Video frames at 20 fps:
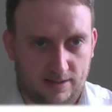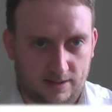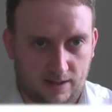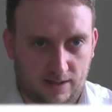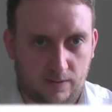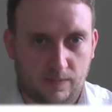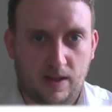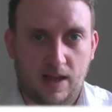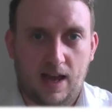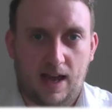
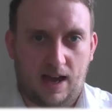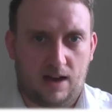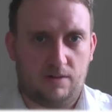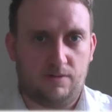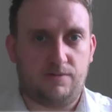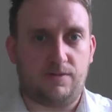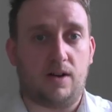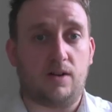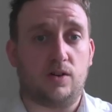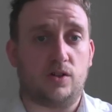So how
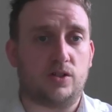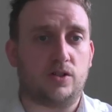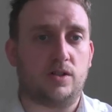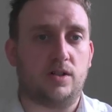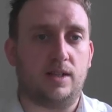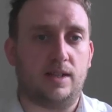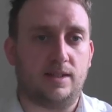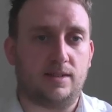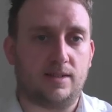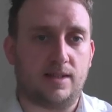
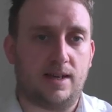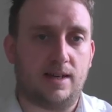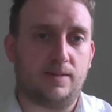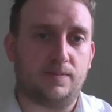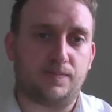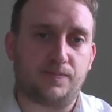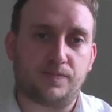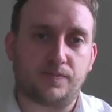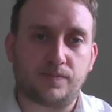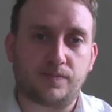functional is that?